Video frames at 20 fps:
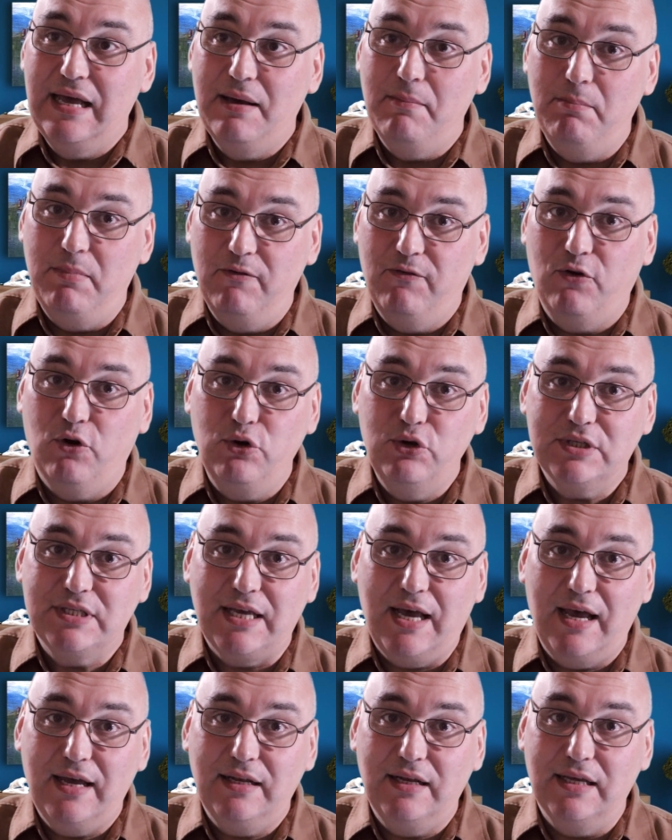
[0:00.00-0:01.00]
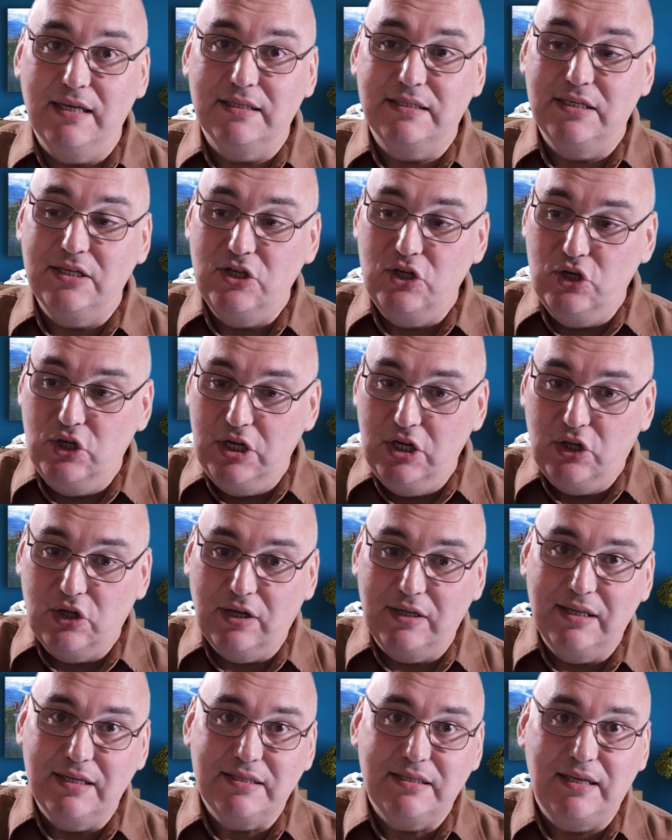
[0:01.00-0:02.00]
before you sign this, you need to
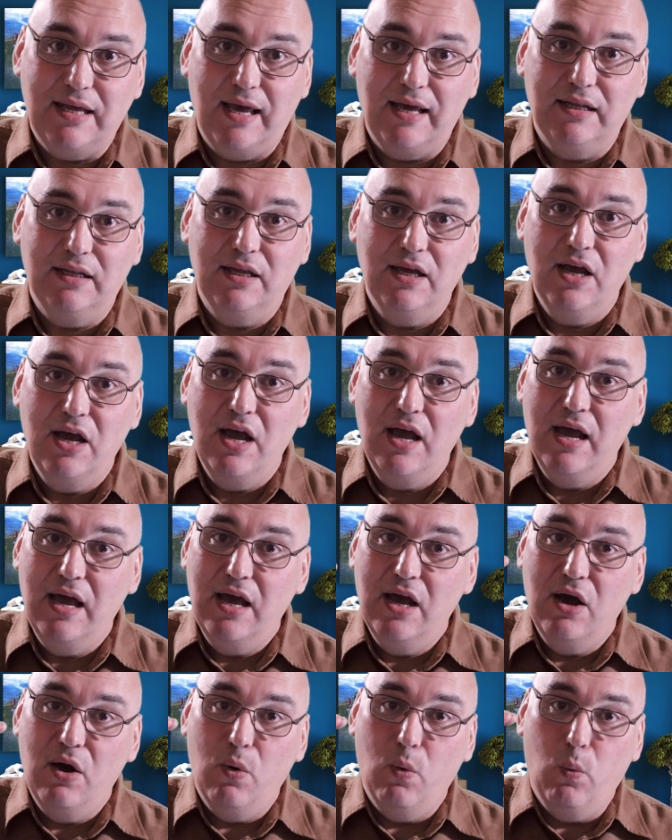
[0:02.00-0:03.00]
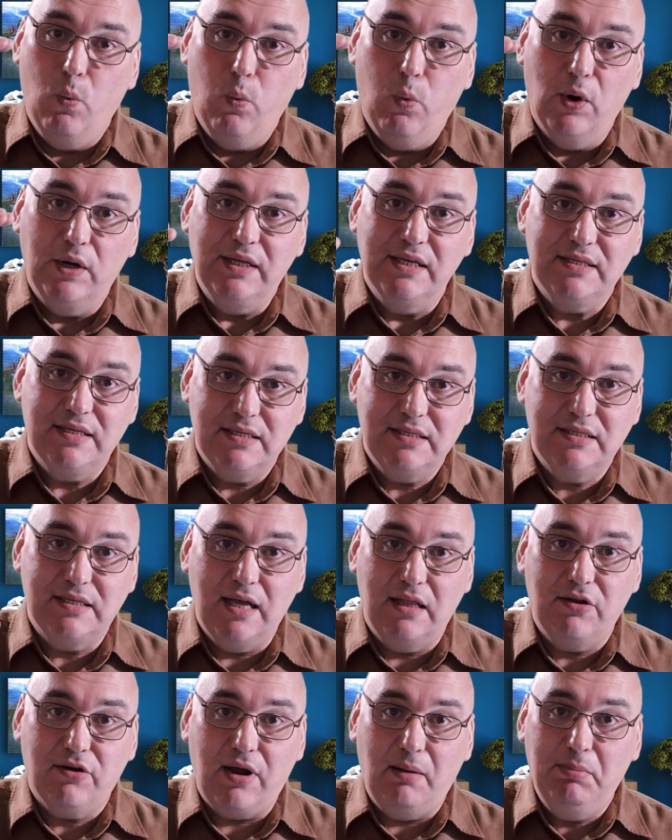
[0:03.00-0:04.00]
understand what is the
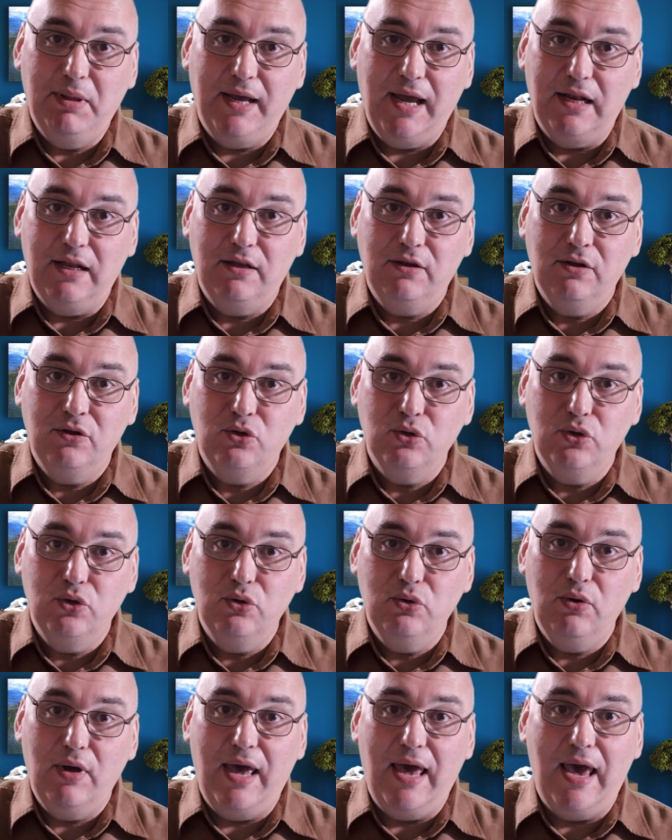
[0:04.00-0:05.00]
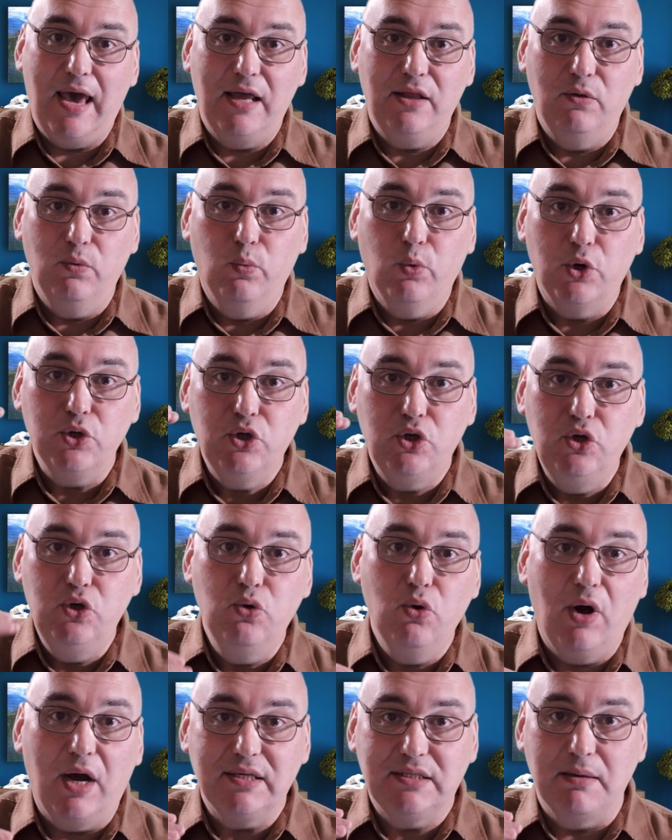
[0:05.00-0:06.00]
seller obligated to do and what
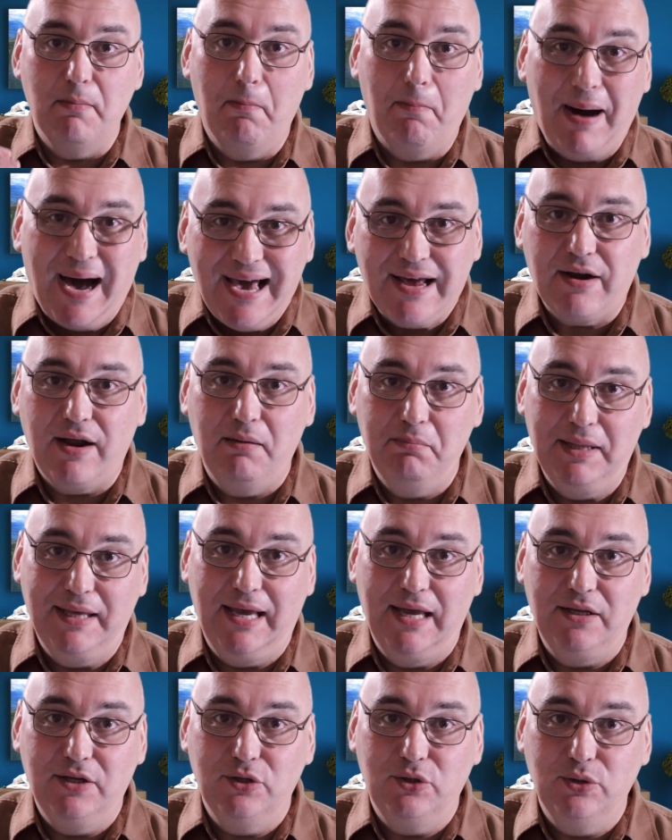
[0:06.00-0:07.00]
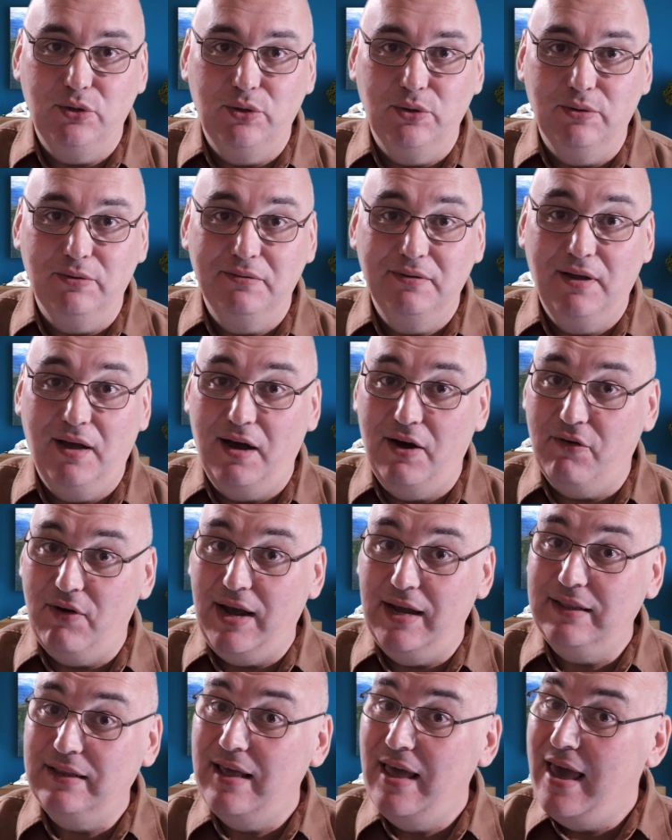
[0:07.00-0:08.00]
you as a buyer obligated to do. All
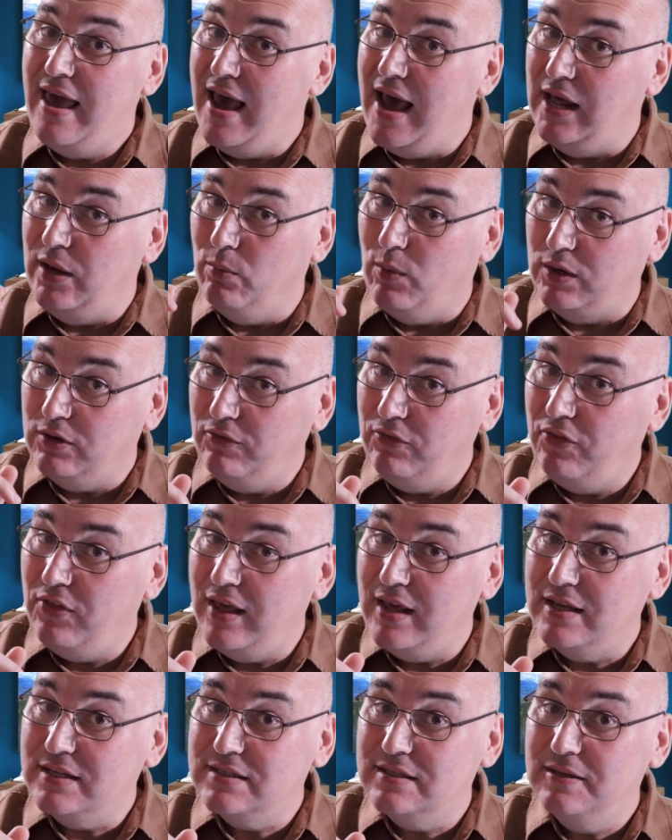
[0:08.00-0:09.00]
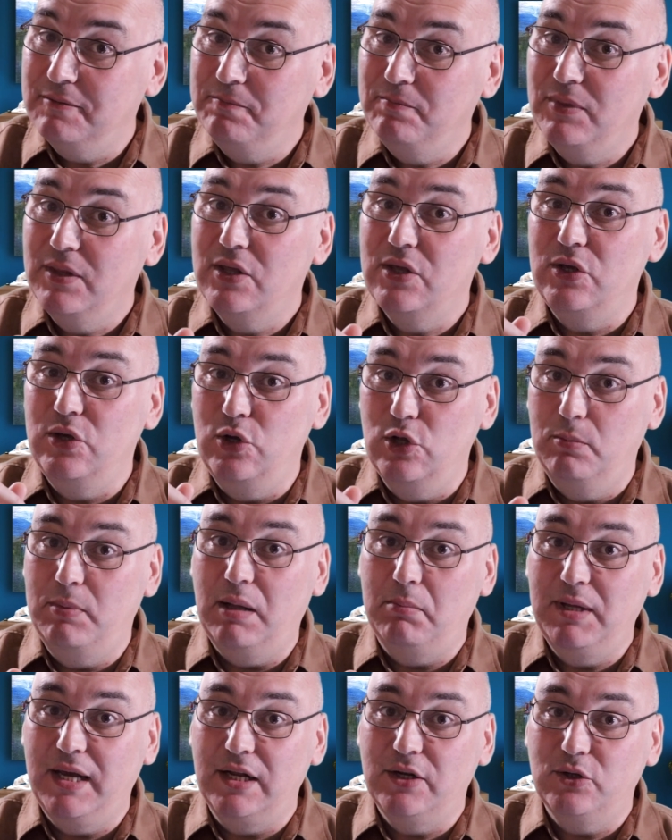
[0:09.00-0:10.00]
right, and one of the things you'll be
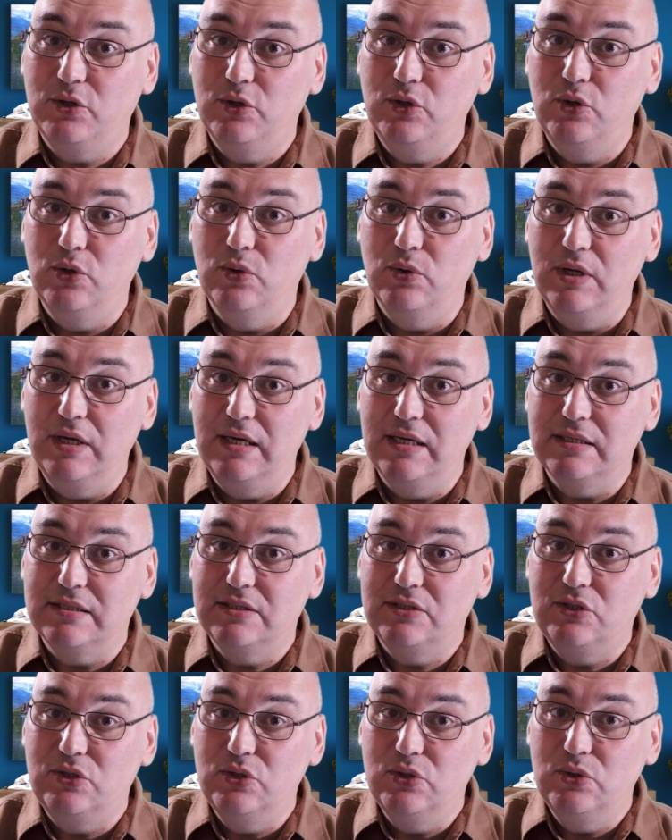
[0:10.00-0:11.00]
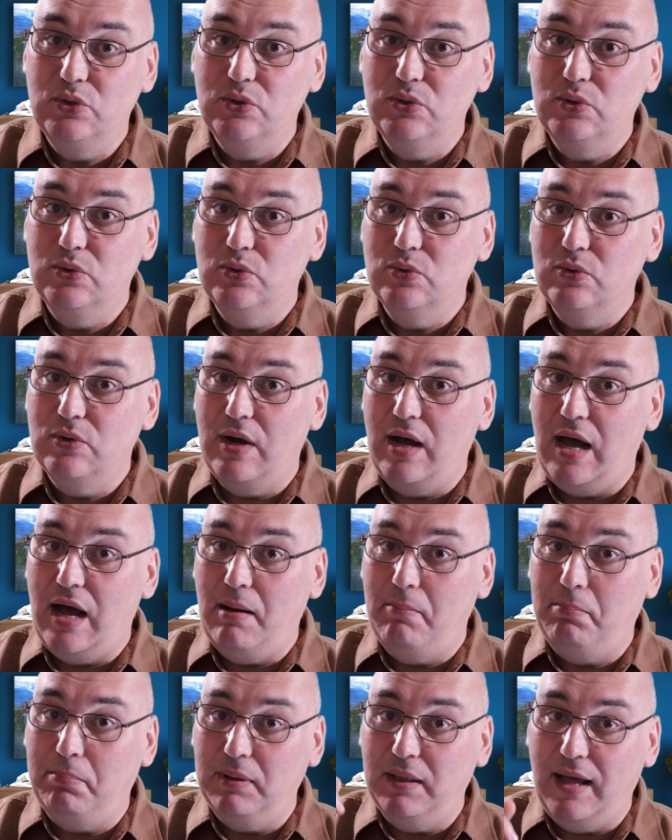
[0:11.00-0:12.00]
obligated to do is to
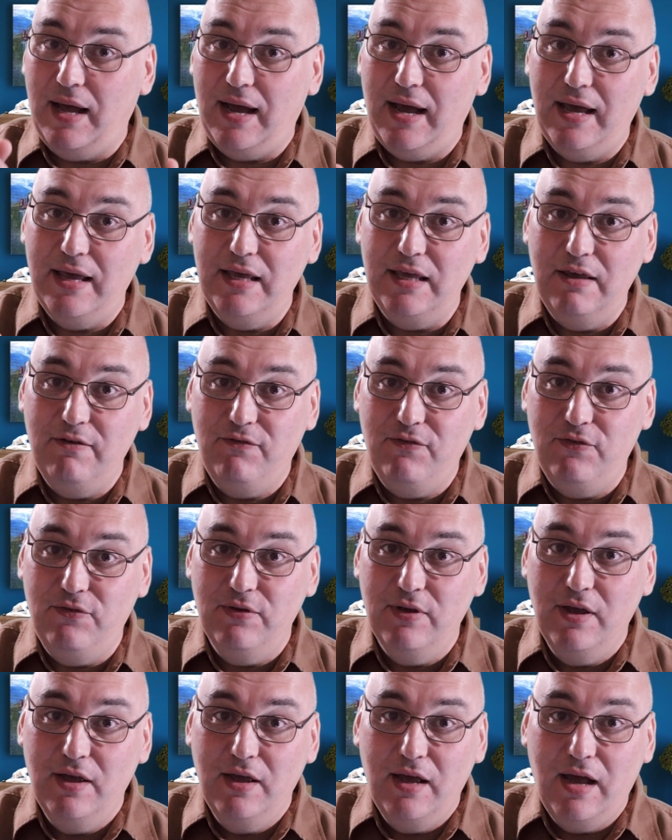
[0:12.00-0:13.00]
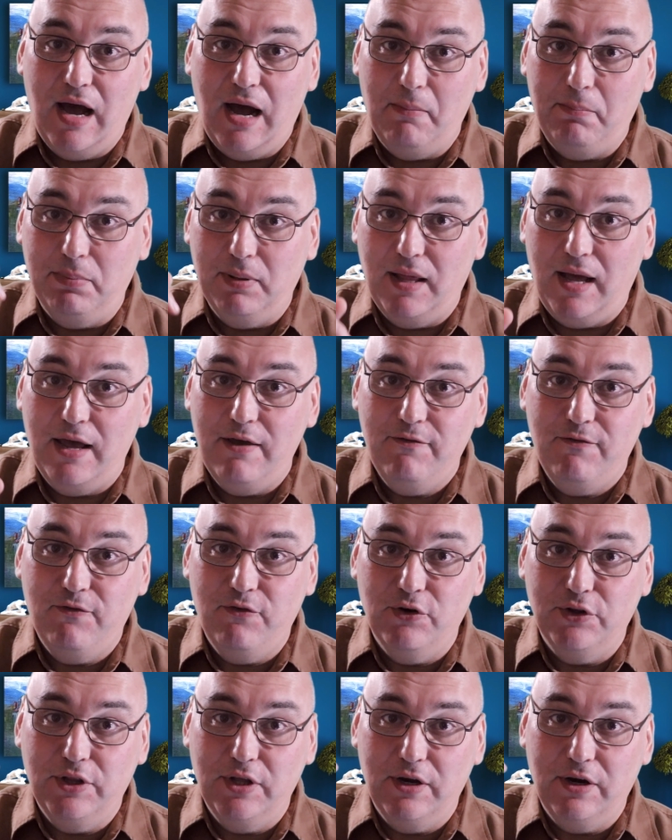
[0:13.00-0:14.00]
apply
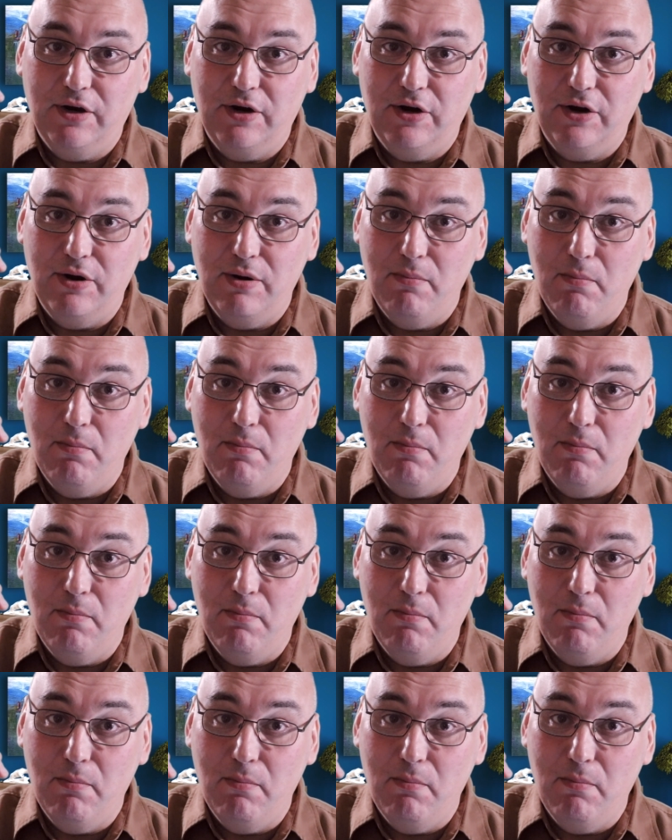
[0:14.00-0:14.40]
for their